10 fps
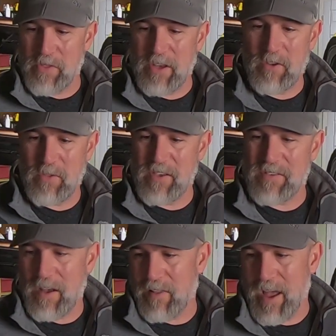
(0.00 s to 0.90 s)
they do this
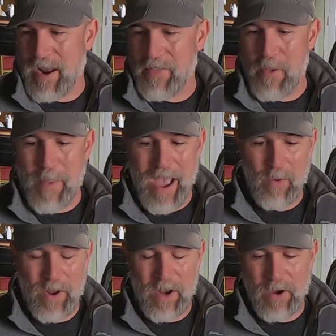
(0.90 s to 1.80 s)
a lot on the back
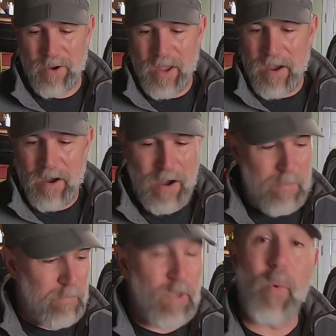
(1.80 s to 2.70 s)
window.
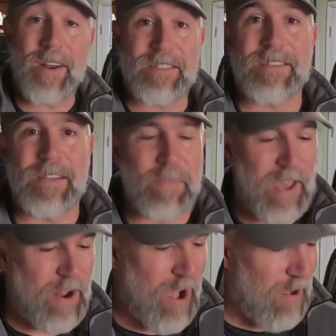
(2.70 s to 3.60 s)
You want to steam
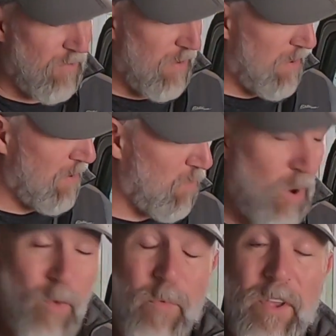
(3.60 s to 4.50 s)
that off. Well,
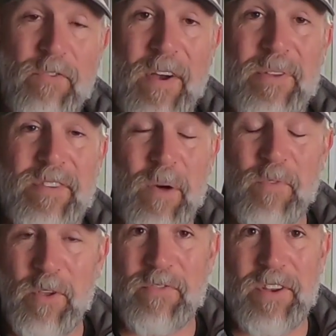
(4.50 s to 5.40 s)
hopefully you found this
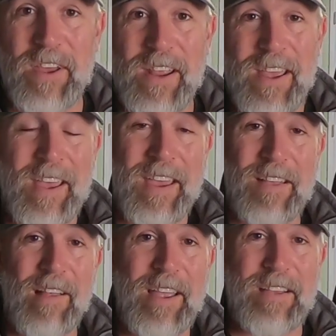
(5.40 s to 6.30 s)
helpful. If you did, hit
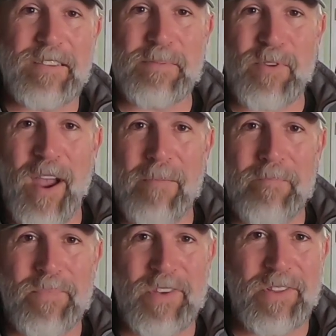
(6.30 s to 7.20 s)
like and subscribe.
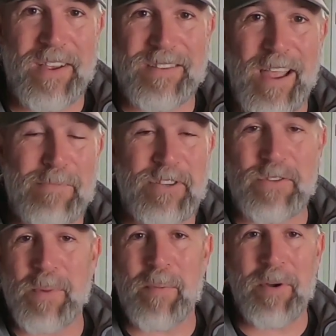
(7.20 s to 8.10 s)
Till next time, just
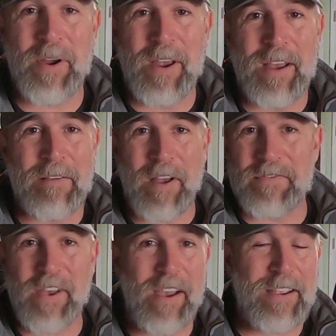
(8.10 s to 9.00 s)
remember, life's
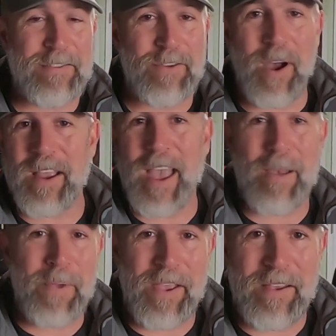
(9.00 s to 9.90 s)
a hike, so hike
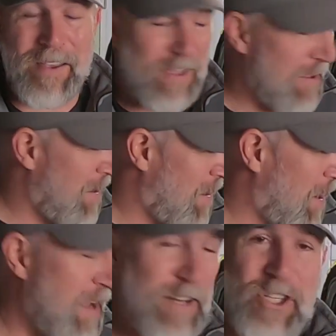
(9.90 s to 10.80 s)
happy
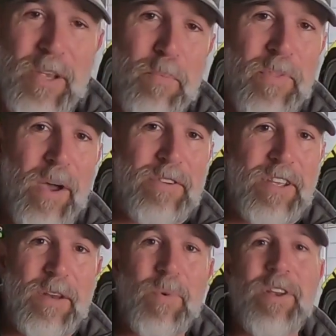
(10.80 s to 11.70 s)
in a Jeep without
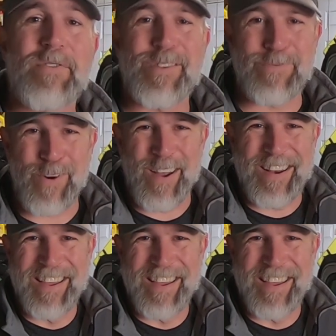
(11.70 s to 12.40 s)
tinted windows in the front.